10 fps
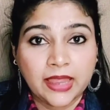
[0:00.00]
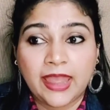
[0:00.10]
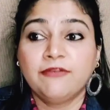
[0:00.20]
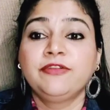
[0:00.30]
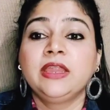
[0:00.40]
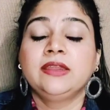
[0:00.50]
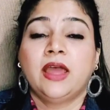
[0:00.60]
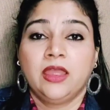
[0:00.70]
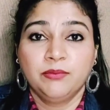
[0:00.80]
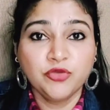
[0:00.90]
Every
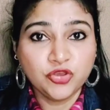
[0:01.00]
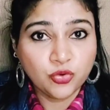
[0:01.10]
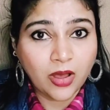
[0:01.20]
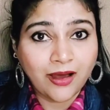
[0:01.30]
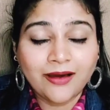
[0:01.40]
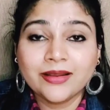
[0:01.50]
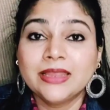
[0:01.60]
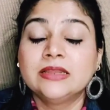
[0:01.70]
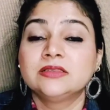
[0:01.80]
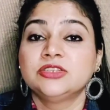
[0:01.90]
time you are
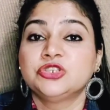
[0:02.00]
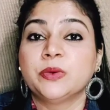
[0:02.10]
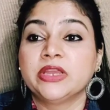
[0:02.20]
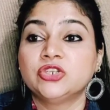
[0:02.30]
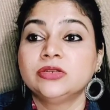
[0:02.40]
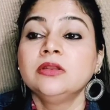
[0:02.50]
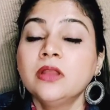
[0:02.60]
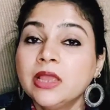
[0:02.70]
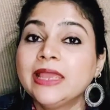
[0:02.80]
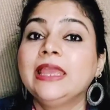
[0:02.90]
in a
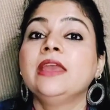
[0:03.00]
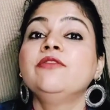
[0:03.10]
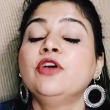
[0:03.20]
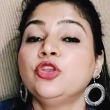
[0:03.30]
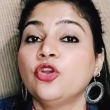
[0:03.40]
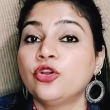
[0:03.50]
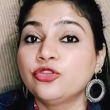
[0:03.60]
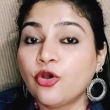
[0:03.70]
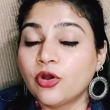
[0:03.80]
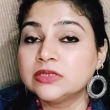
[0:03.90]
situation, give your
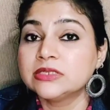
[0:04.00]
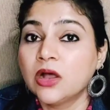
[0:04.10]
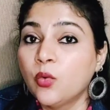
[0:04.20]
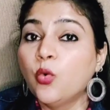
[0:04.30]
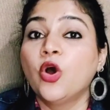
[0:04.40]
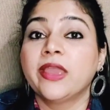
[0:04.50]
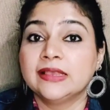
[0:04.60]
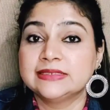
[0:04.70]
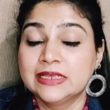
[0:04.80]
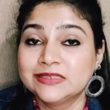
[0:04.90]
thoughts a
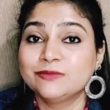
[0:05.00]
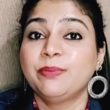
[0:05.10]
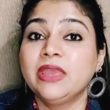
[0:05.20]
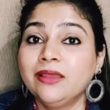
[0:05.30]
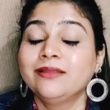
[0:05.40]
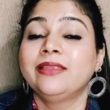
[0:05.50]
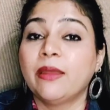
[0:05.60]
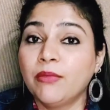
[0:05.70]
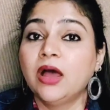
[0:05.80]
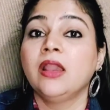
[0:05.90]
voice. Speak
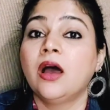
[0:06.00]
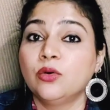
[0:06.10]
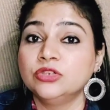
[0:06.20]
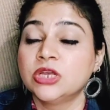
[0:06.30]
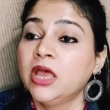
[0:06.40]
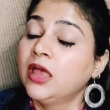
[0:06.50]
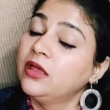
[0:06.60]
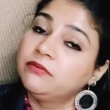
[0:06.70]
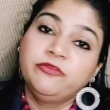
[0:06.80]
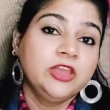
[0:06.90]
them aloud.
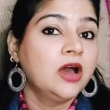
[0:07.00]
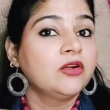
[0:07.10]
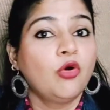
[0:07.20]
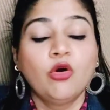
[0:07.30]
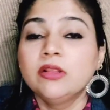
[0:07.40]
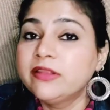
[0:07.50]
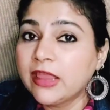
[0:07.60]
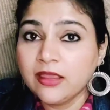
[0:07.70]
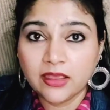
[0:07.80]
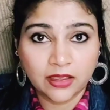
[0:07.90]
We are all
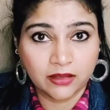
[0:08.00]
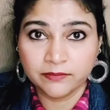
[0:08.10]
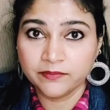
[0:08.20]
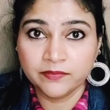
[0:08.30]
thinking.